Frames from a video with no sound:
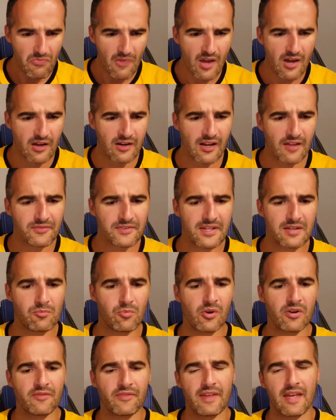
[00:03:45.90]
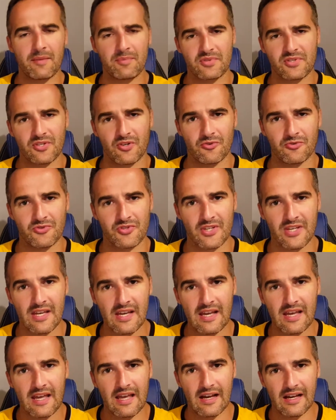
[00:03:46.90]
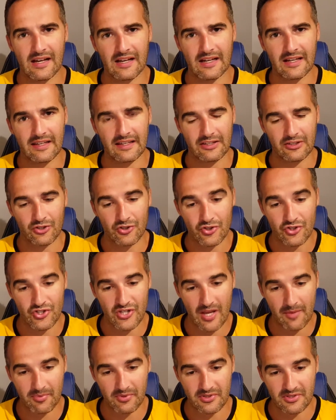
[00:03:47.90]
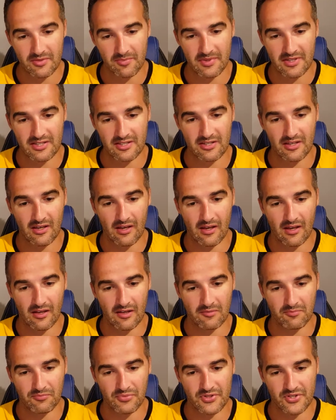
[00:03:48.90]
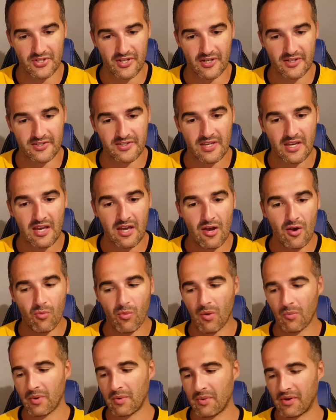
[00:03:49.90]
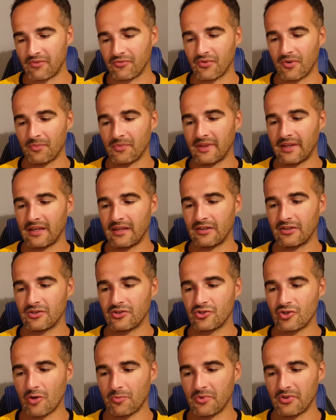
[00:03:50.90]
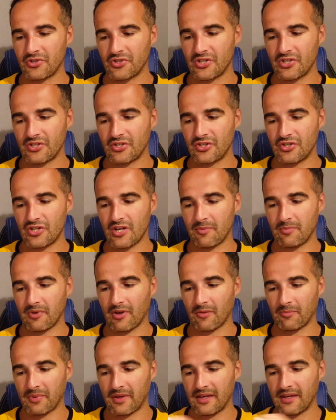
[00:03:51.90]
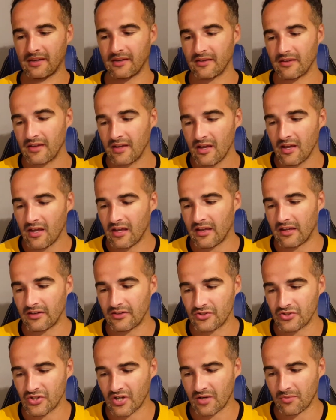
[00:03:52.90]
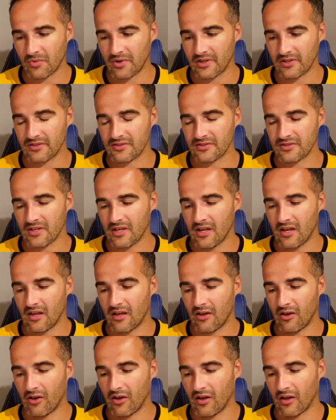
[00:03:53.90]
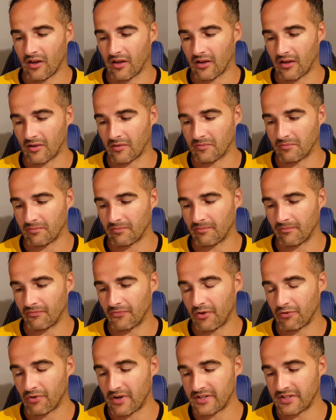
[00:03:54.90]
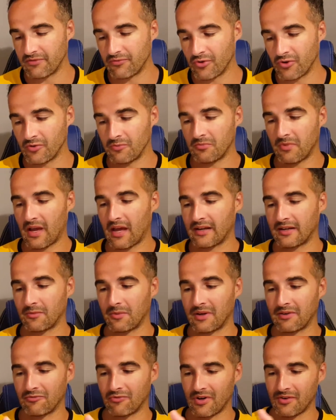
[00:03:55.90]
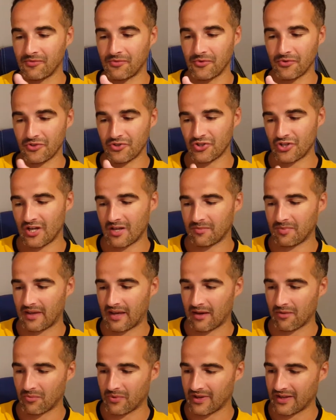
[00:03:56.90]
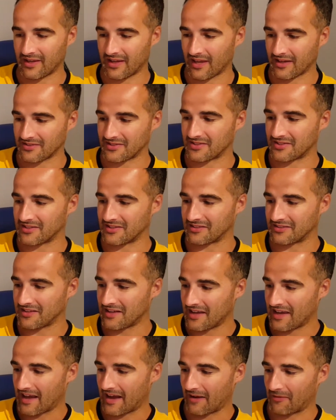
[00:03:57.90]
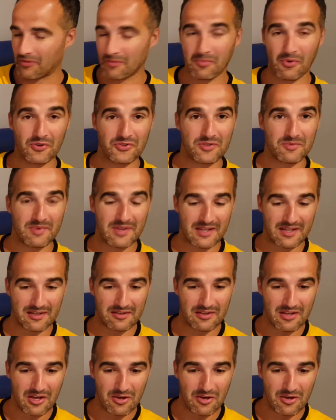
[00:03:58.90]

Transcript: I loved it in one of the episodes, in Good Shepherd to be precise, when we went from the top of the ship up here in Janeway's ready room, and it went right through the ship, and we exited out the bottom here